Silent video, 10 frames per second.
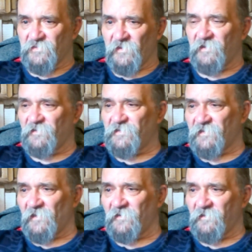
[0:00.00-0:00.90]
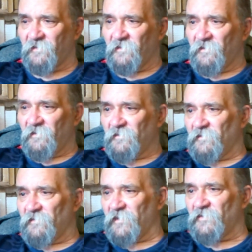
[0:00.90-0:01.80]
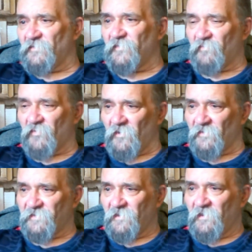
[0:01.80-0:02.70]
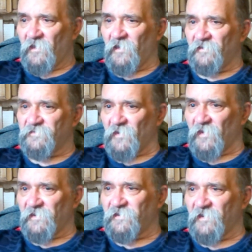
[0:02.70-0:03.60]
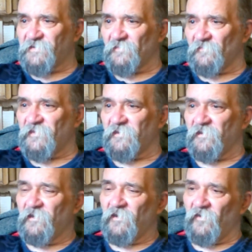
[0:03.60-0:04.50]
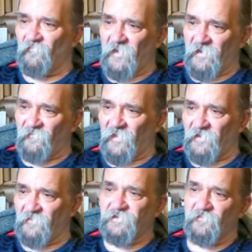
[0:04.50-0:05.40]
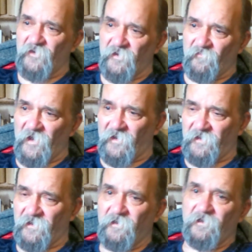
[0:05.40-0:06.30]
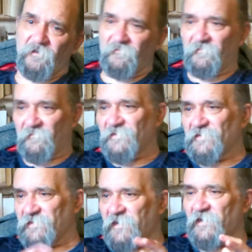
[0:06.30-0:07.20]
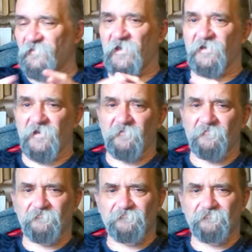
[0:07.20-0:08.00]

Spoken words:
trade it and sell it in another port and try and get something of better value to bring back. You get the idea.